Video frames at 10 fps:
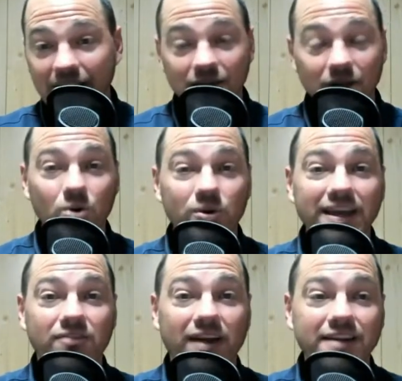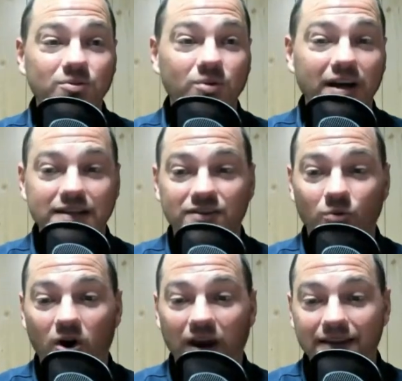literally getting ready to
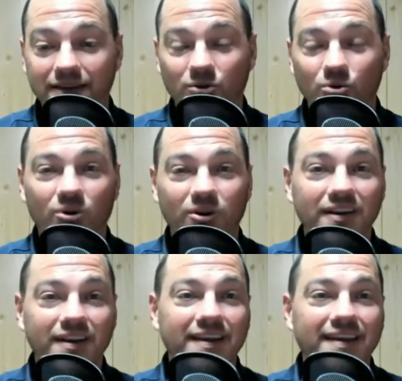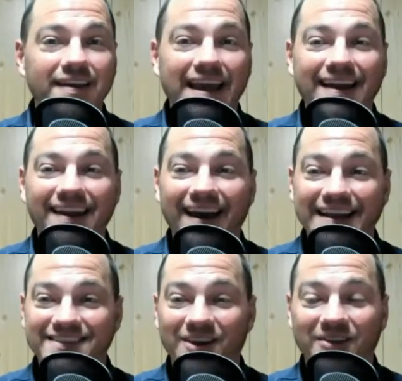walk out the door
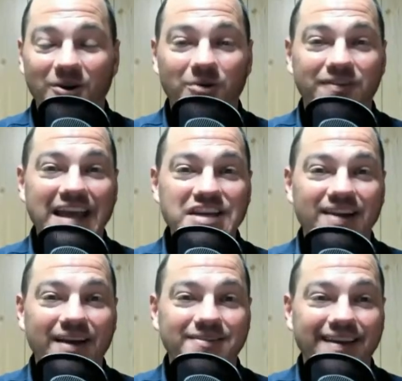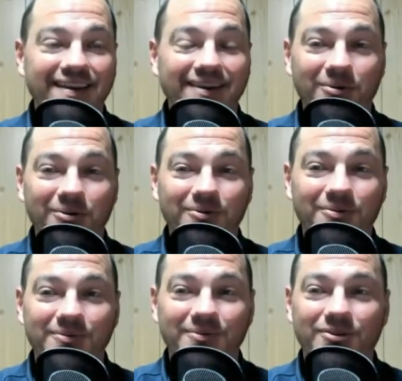and saw the notification. I was like, oh
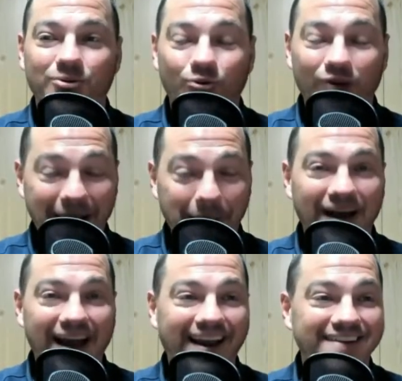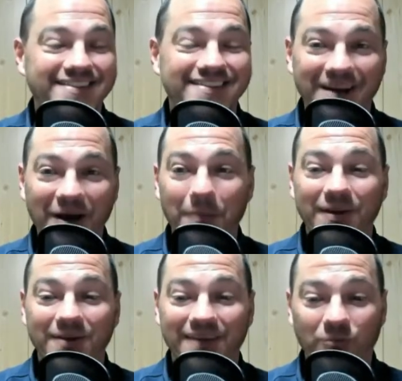crap, I got to set up
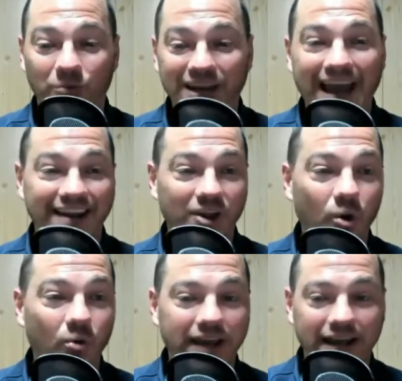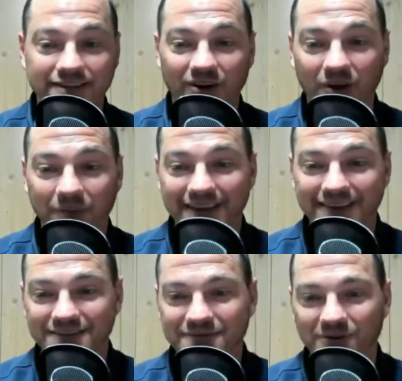and we got to go and we got to talk about
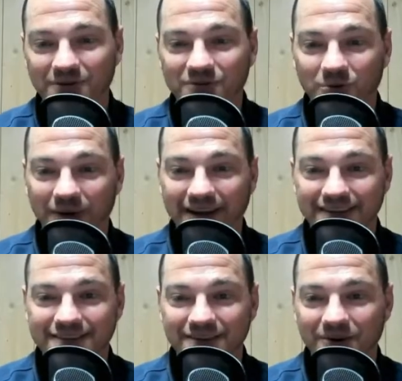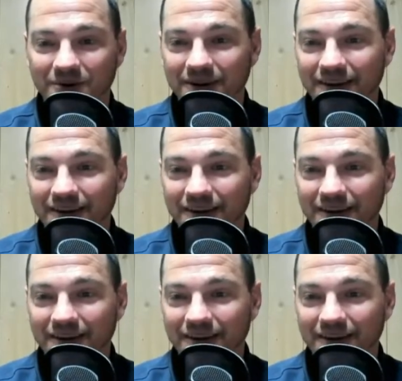this for a few minutes. So